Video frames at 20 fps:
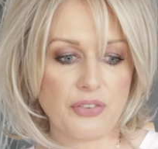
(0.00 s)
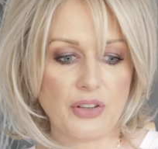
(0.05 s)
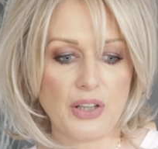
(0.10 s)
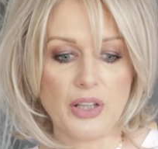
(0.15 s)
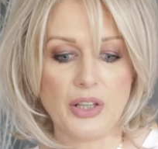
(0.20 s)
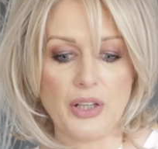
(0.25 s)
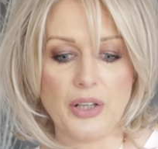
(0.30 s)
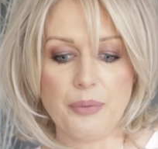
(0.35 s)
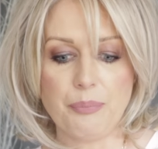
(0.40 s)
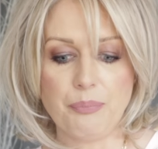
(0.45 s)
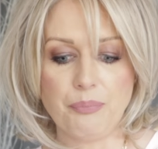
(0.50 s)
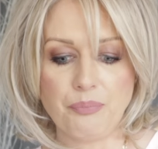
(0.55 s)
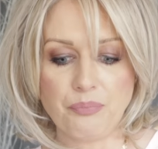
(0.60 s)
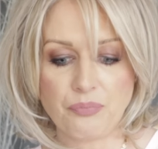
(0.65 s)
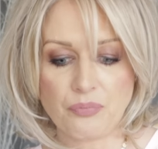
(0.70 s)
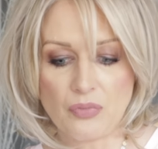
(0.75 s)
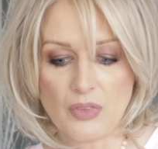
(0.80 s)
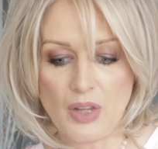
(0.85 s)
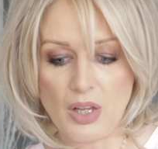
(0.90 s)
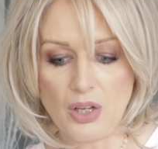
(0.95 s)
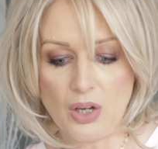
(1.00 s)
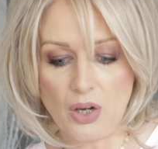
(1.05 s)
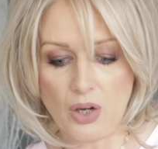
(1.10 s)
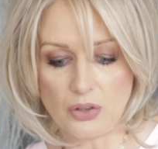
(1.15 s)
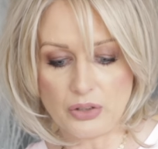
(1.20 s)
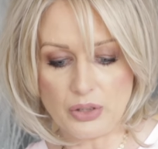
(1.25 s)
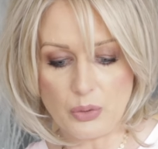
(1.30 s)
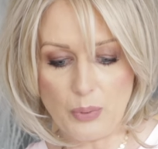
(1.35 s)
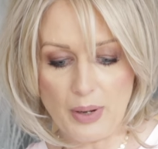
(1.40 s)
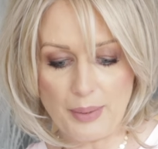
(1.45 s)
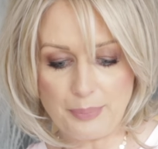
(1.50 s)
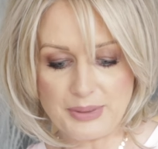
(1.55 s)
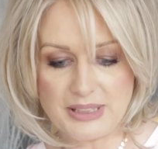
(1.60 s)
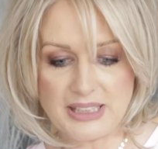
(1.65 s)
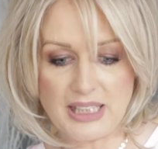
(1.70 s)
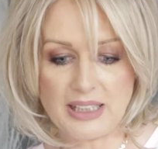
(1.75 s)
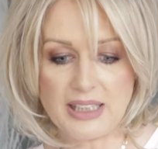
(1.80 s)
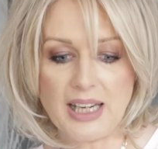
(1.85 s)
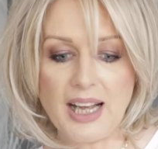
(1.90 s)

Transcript: on the website.